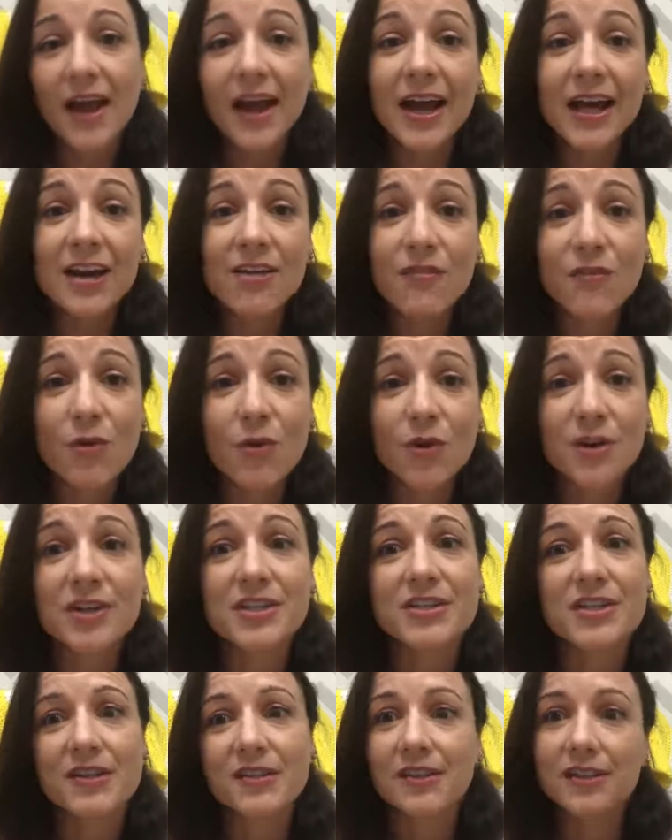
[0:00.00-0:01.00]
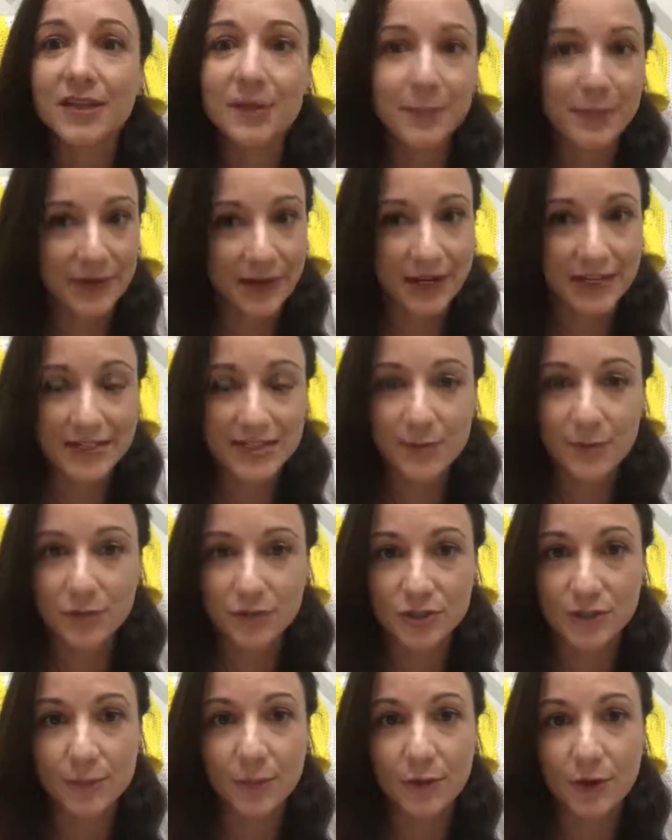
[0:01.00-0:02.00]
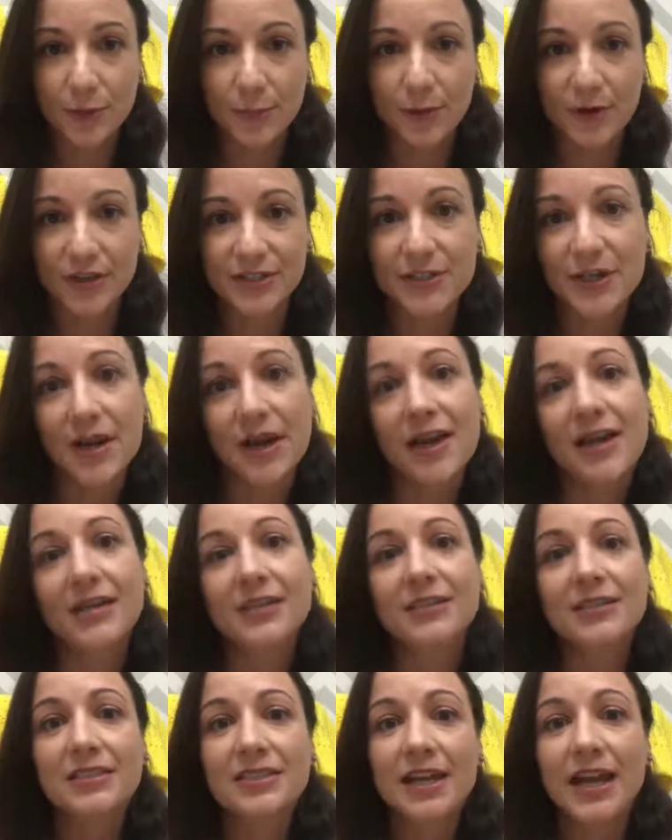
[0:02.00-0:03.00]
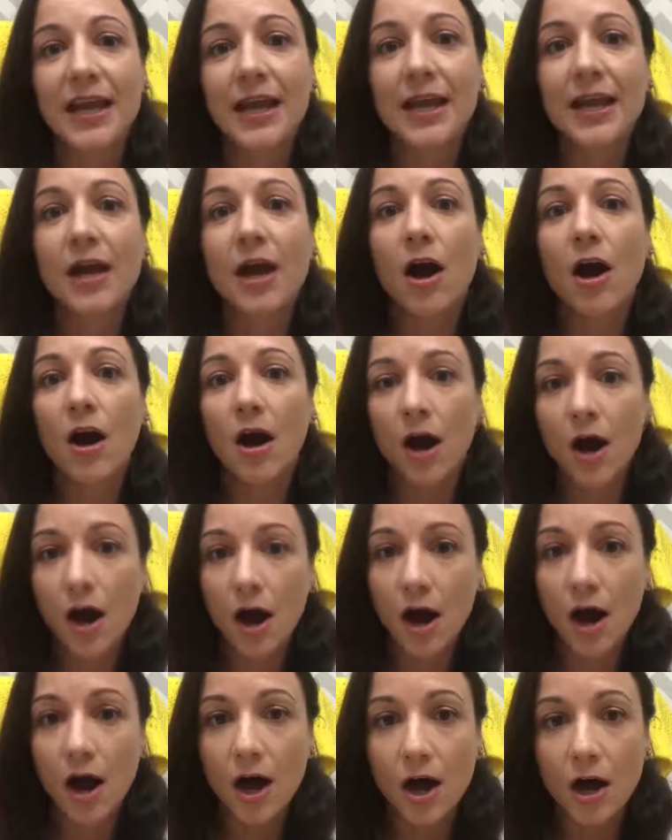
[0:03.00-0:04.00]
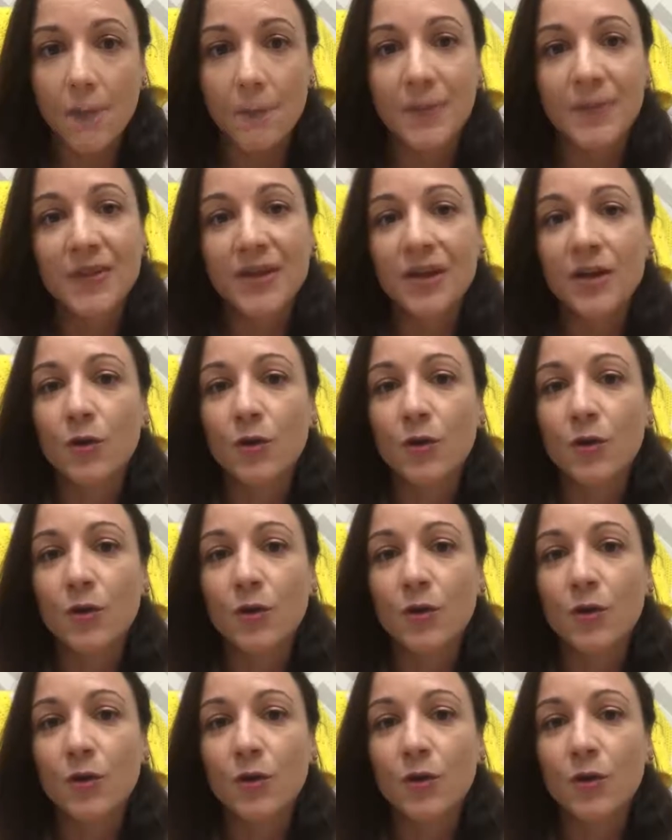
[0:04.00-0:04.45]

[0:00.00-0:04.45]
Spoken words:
And of course, the biggest and most important part is stay calm.